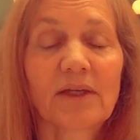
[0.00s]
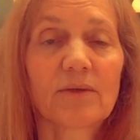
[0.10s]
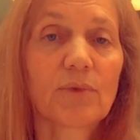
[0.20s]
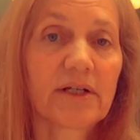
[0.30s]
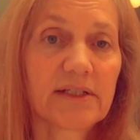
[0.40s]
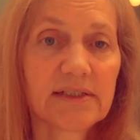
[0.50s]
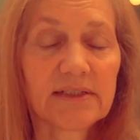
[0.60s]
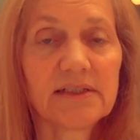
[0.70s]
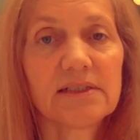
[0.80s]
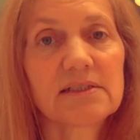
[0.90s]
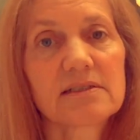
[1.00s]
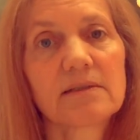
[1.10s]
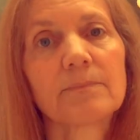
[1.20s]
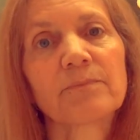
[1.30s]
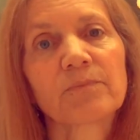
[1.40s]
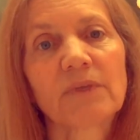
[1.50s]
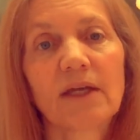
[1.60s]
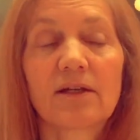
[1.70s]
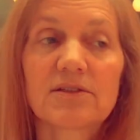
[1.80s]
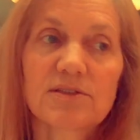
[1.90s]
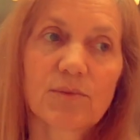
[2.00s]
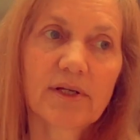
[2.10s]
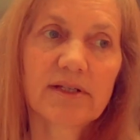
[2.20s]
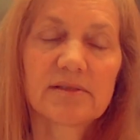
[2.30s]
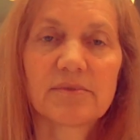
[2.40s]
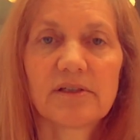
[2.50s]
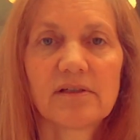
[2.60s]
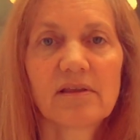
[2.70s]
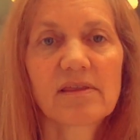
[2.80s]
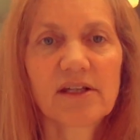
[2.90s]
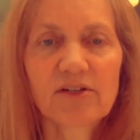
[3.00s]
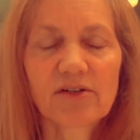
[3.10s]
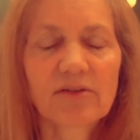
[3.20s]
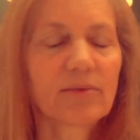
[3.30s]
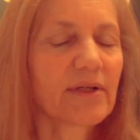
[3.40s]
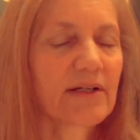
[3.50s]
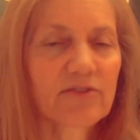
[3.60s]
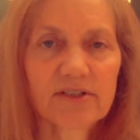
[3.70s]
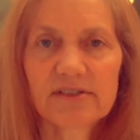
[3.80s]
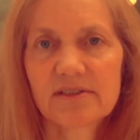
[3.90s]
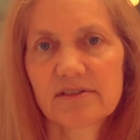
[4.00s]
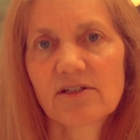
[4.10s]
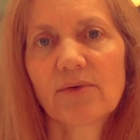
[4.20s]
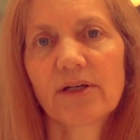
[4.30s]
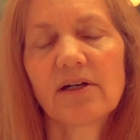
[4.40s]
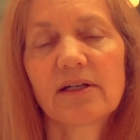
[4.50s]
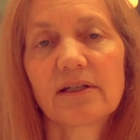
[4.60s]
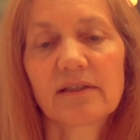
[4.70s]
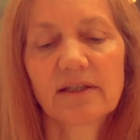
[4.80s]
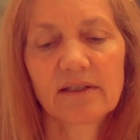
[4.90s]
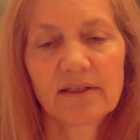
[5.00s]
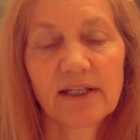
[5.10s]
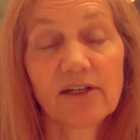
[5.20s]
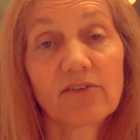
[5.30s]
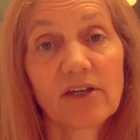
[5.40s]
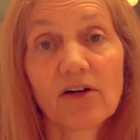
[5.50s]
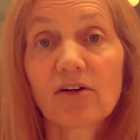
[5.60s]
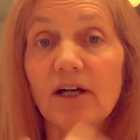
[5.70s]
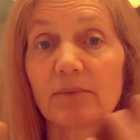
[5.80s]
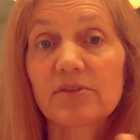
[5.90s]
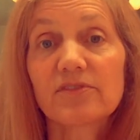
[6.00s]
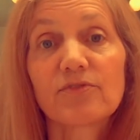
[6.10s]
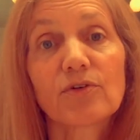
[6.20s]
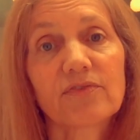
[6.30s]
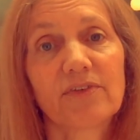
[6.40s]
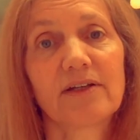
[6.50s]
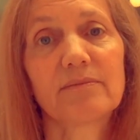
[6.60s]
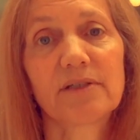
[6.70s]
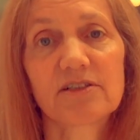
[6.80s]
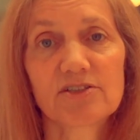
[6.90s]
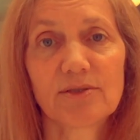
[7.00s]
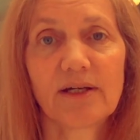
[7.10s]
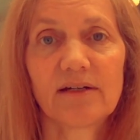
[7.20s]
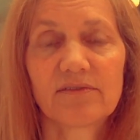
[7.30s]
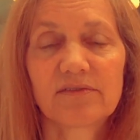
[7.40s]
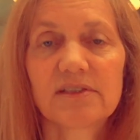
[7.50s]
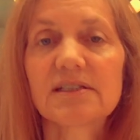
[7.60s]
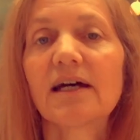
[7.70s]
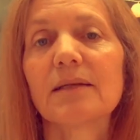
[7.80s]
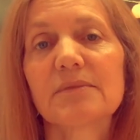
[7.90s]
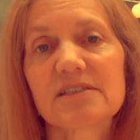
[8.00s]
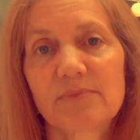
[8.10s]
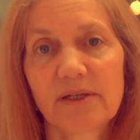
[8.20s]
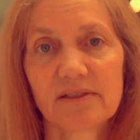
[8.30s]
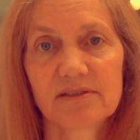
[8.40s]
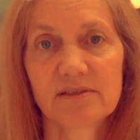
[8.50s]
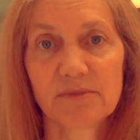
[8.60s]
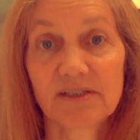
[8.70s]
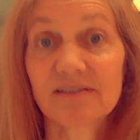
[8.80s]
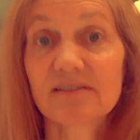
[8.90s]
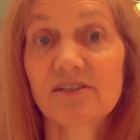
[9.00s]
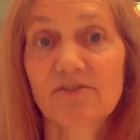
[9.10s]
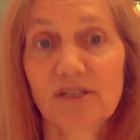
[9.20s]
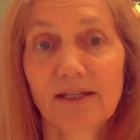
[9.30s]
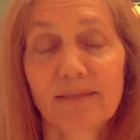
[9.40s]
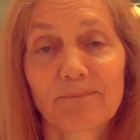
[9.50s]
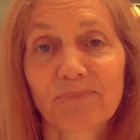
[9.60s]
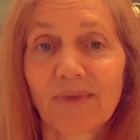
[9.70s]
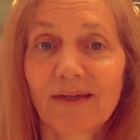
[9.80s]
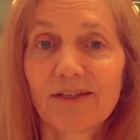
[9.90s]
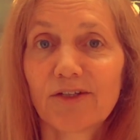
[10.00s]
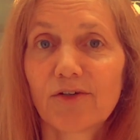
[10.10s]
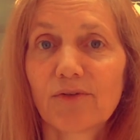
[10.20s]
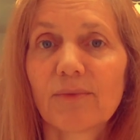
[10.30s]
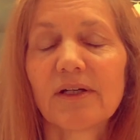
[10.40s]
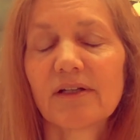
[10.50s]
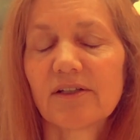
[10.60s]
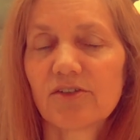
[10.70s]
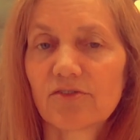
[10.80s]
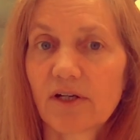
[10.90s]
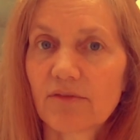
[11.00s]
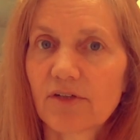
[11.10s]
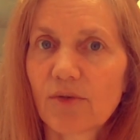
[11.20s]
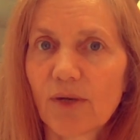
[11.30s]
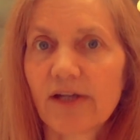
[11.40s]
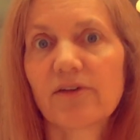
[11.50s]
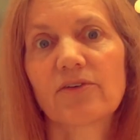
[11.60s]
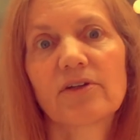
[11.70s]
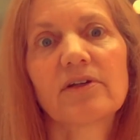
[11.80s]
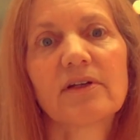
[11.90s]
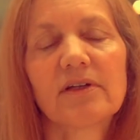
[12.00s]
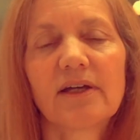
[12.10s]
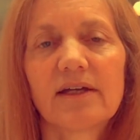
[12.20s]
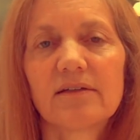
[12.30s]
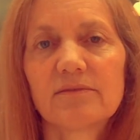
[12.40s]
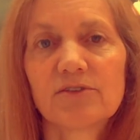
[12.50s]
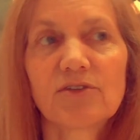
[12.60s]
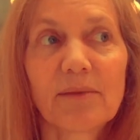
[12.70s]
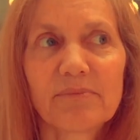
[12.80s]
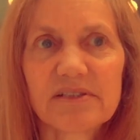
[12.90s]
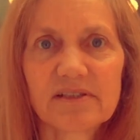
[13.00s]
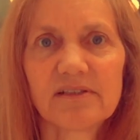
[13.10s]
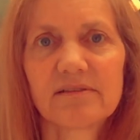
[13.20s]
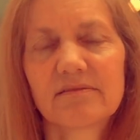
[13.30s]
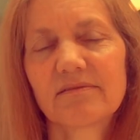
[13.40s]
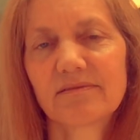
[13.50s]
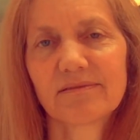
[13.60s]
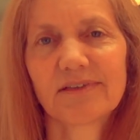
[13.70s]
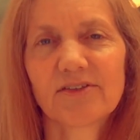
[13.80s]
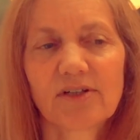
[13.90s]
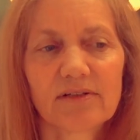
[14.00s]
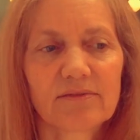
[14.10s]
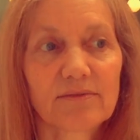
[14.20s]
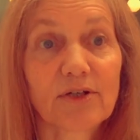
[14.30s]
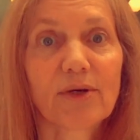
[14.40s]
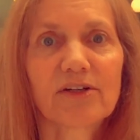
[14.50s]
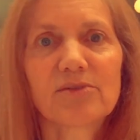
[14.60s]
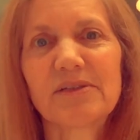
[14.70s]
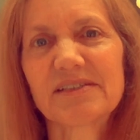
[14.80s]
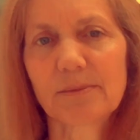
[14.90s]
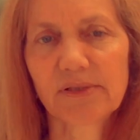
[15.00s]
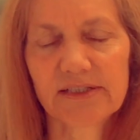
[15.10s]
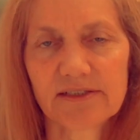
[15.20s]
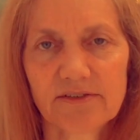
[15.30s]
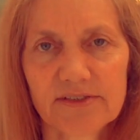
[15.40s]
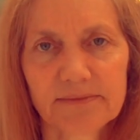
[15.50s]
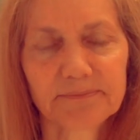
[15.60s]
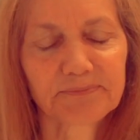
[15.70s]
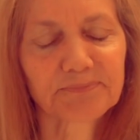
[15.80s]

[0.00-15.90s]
and wanting to eat and also wanting to be thinner, whatever it is that's going on, that they all come to the forefront because you have the time and space to be considering them. You're not required, you're not busy, you're not required to be someplace else.